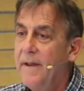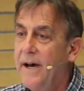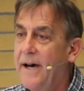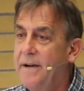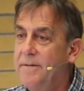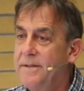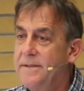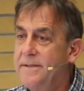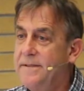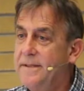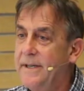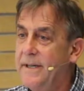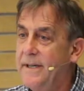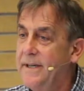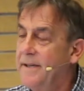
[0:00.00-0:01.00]
I was
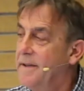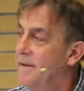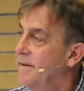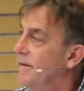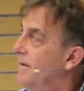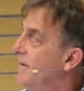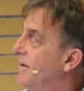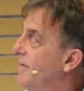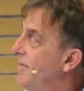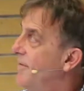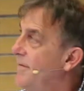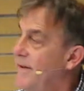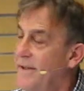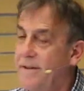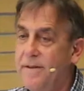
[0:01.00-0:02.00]
the
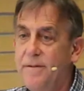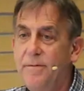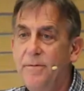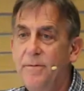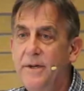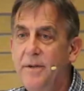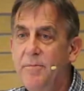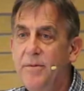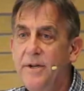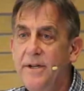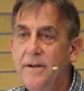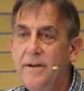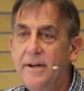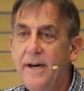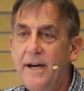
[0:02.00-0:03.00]
5th wheat
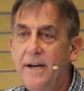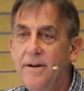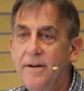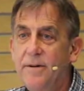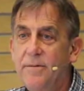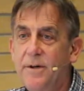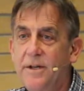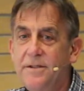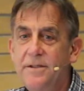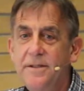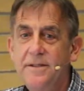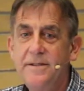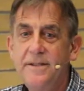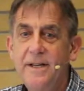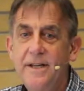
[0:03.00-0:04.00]
breeder hired at
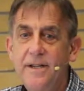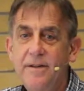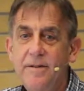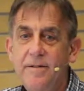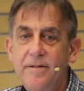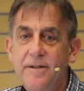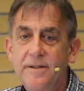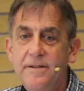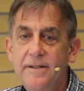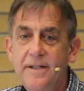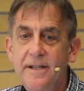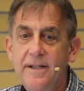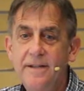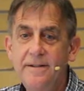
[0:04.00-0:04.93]
Washington State University.